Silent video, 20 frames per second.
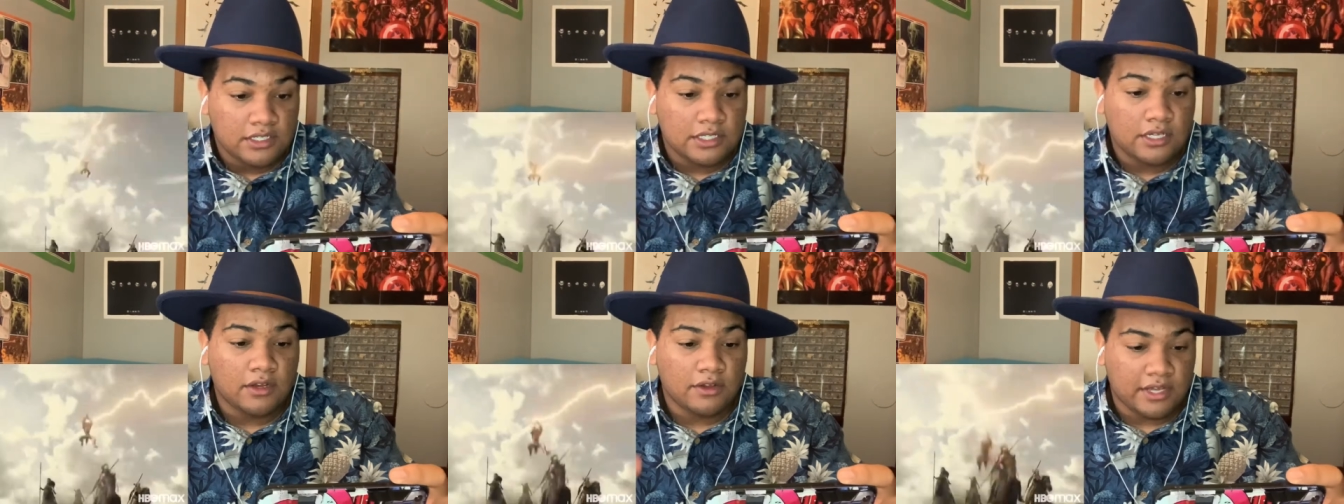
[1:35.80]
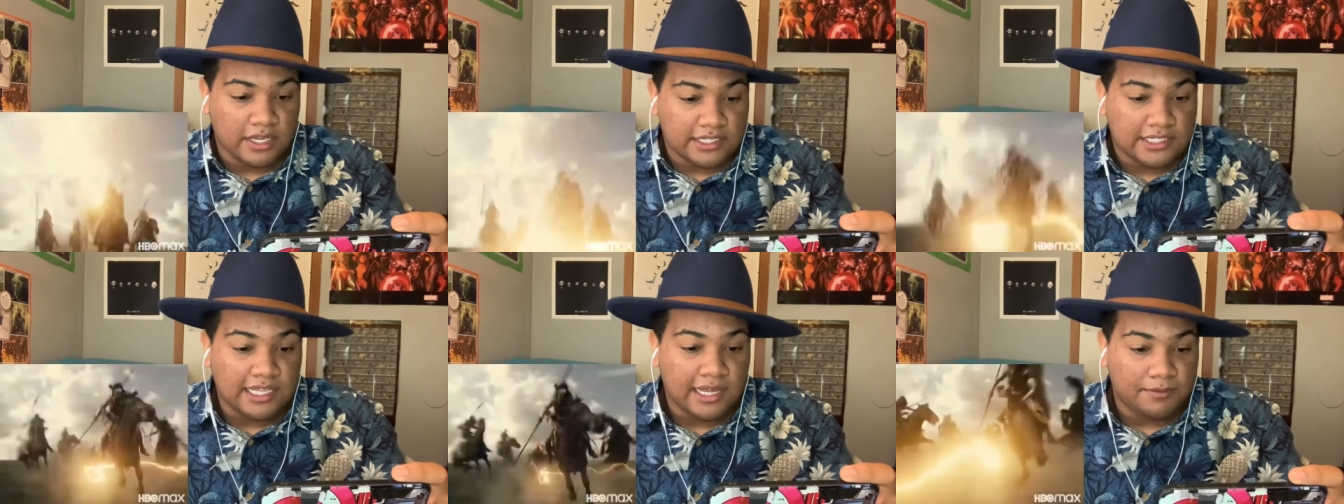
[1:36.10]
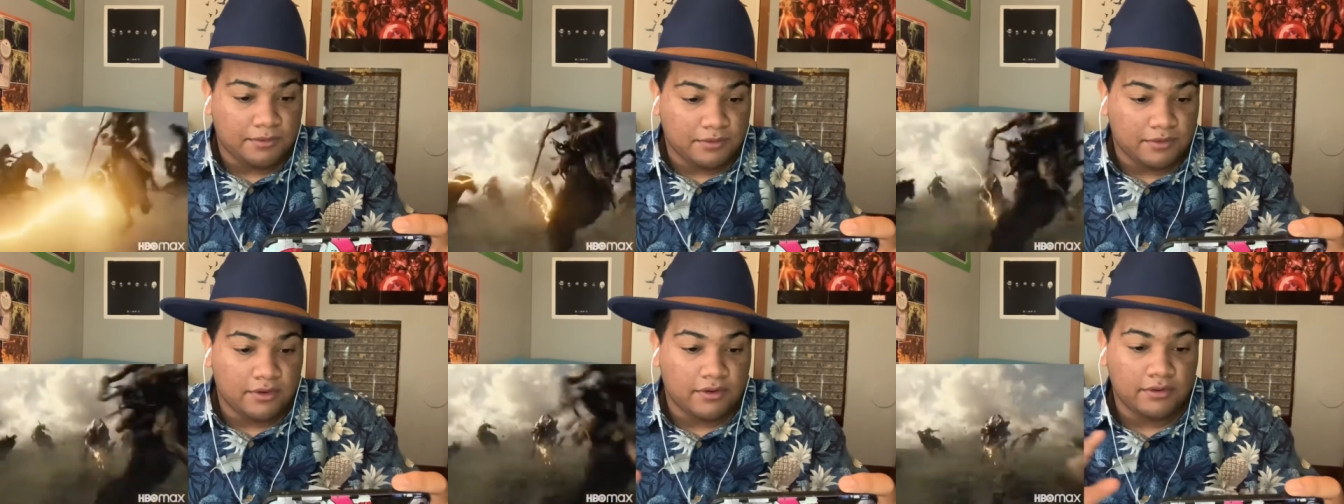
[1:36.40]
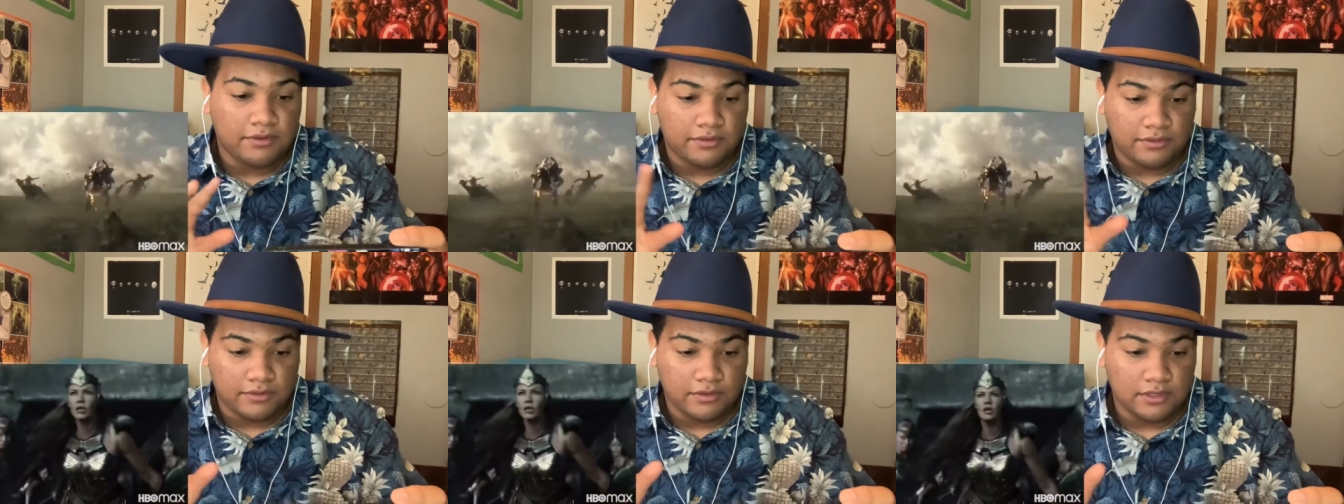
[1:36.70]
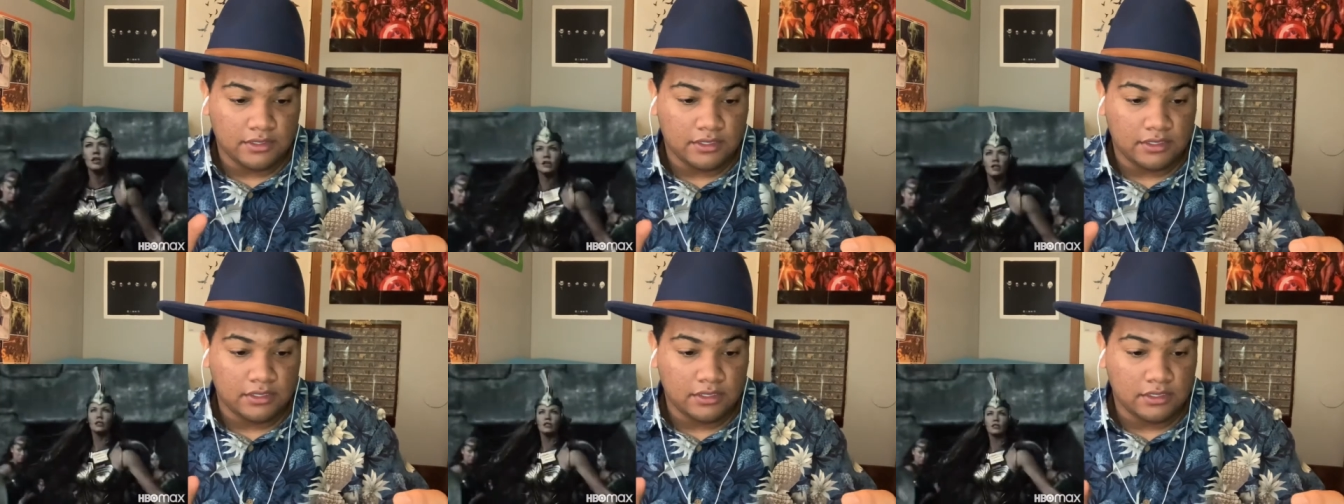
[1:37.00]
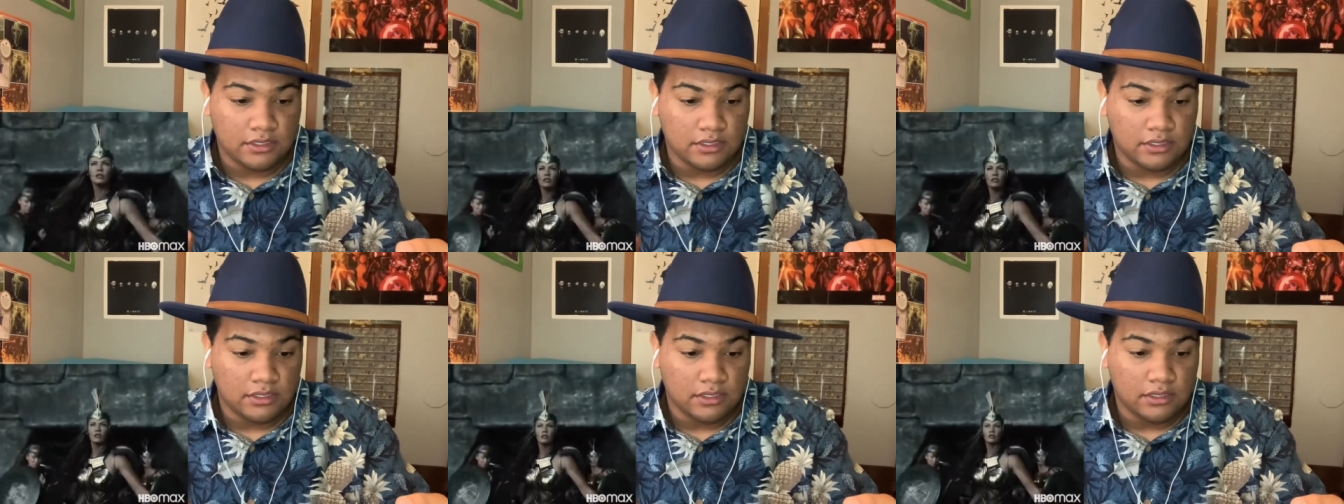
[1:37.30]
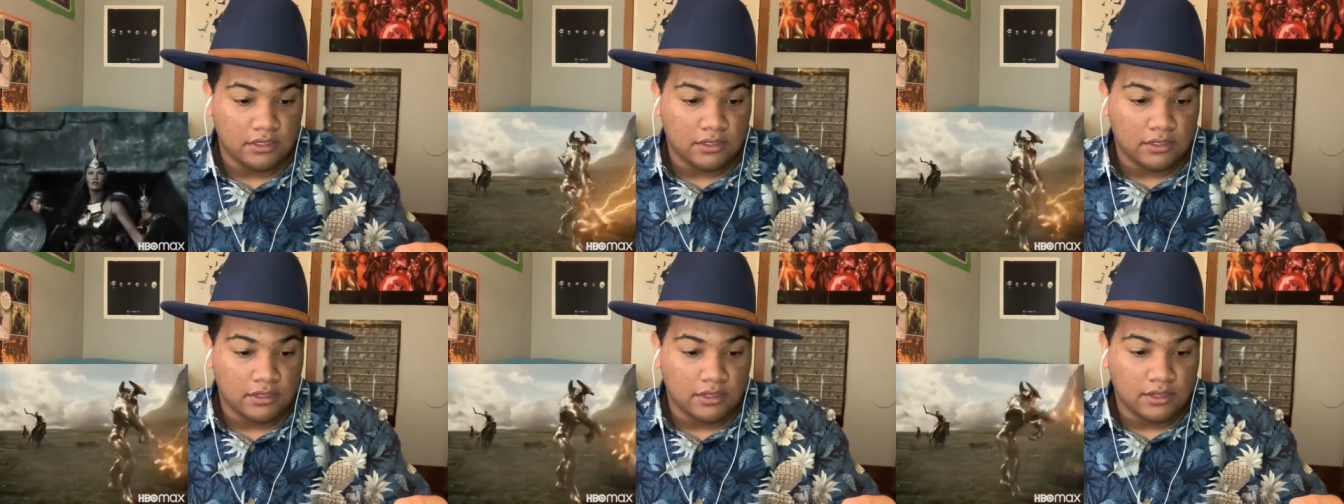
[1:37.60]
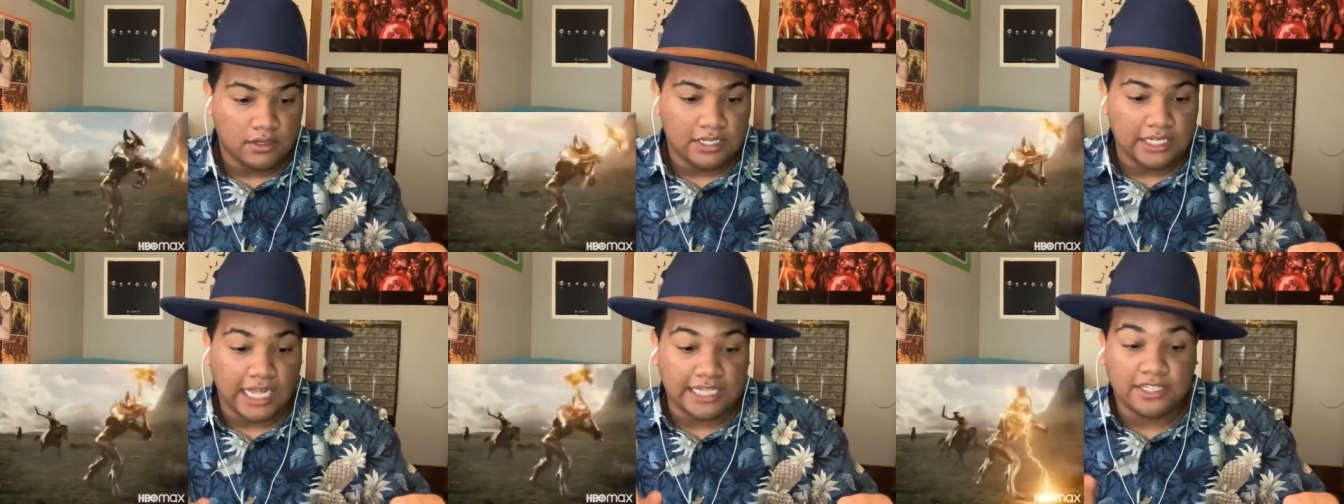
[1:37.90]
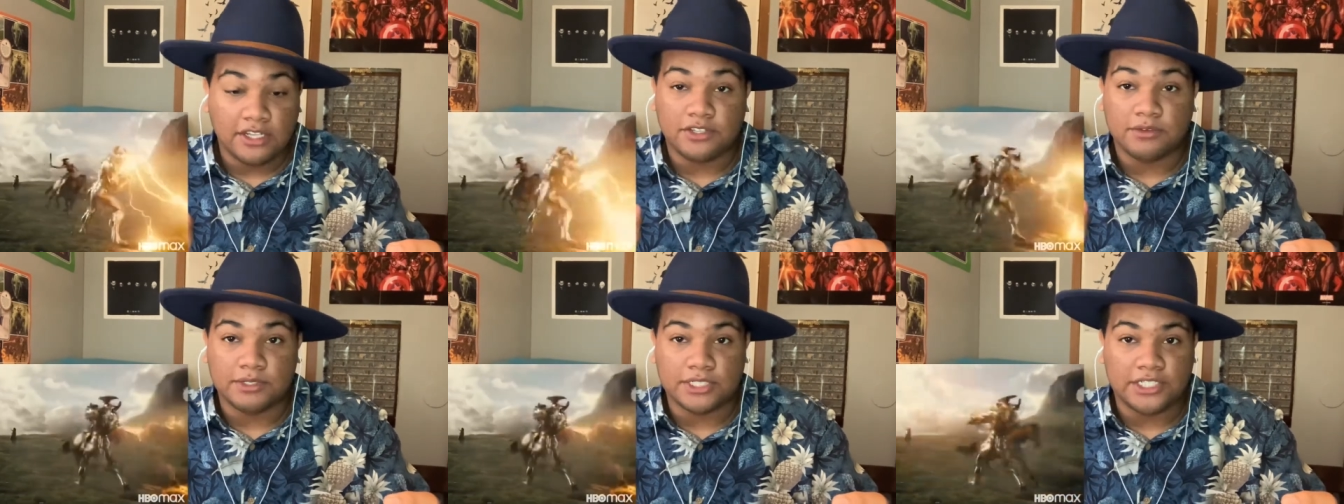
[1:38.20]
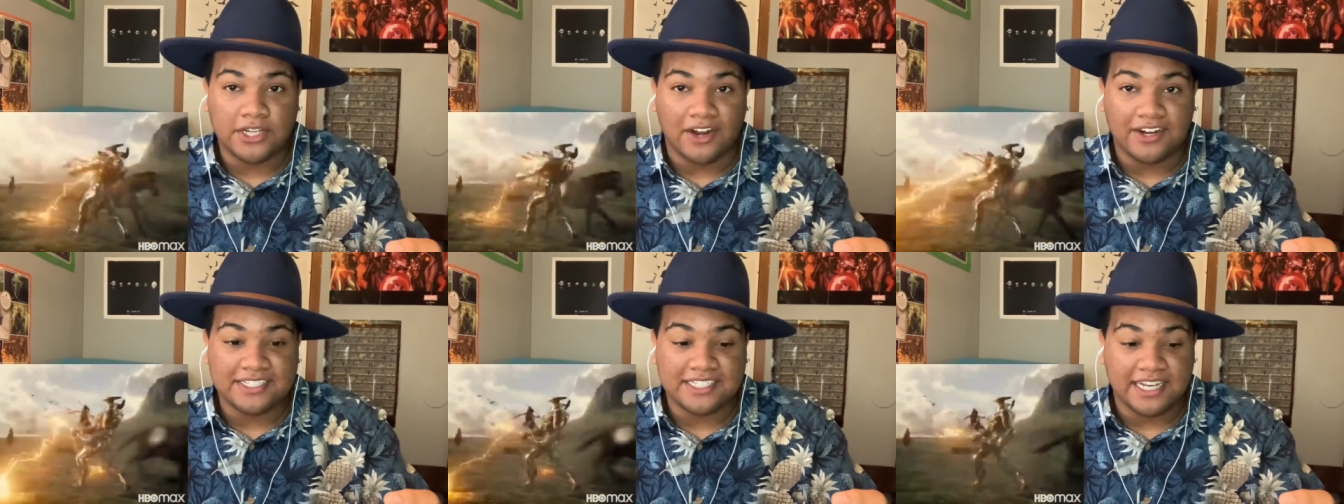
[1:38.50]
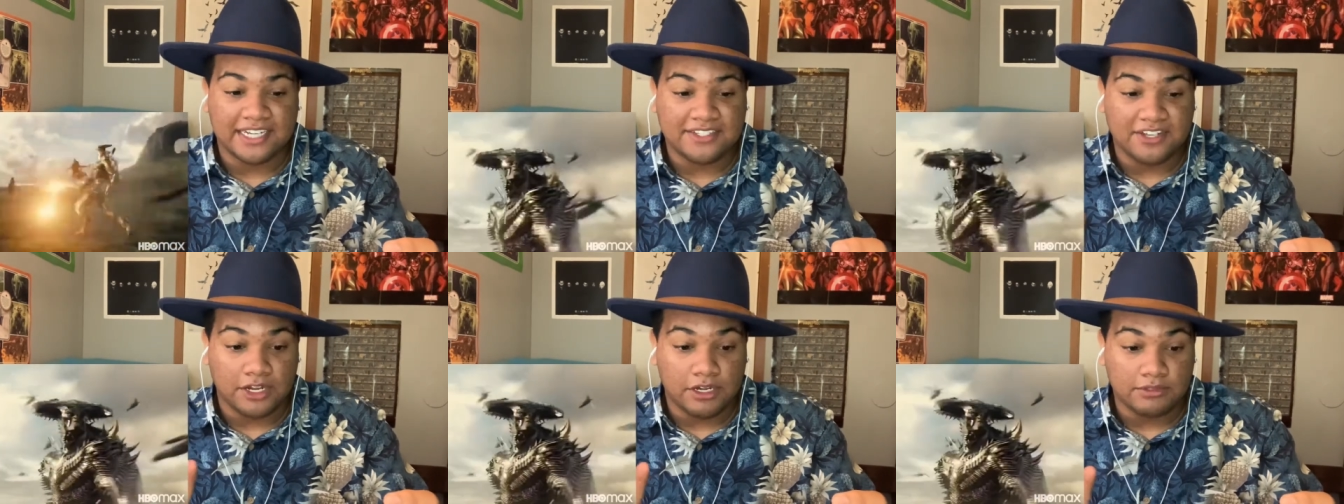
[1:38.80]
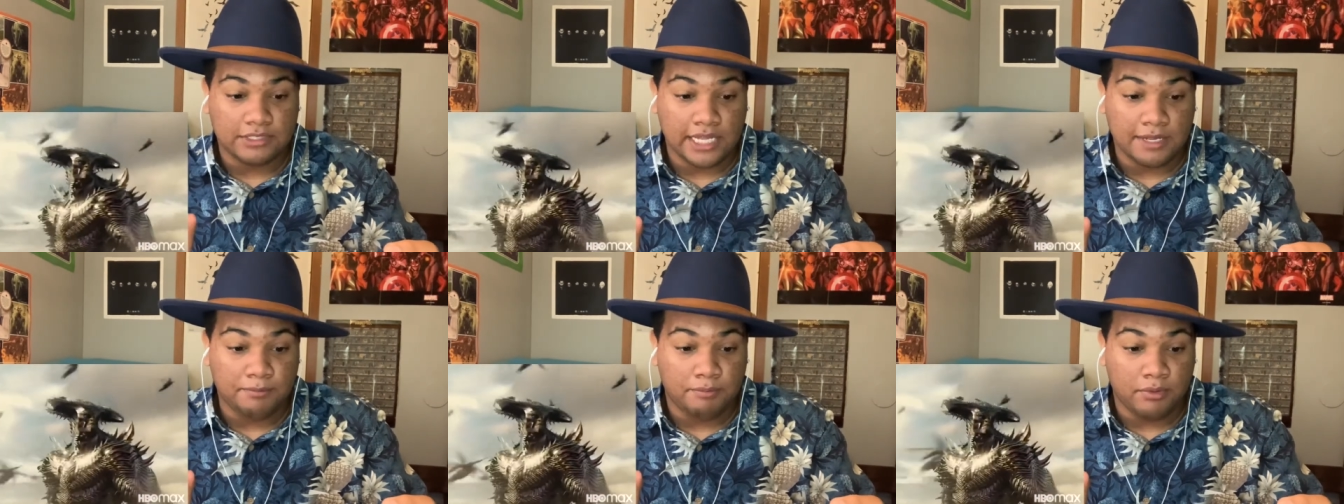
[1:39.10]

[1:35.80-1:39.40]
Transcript: Okay, Steppenwolf. I thought there was Darkseid. So I was like, I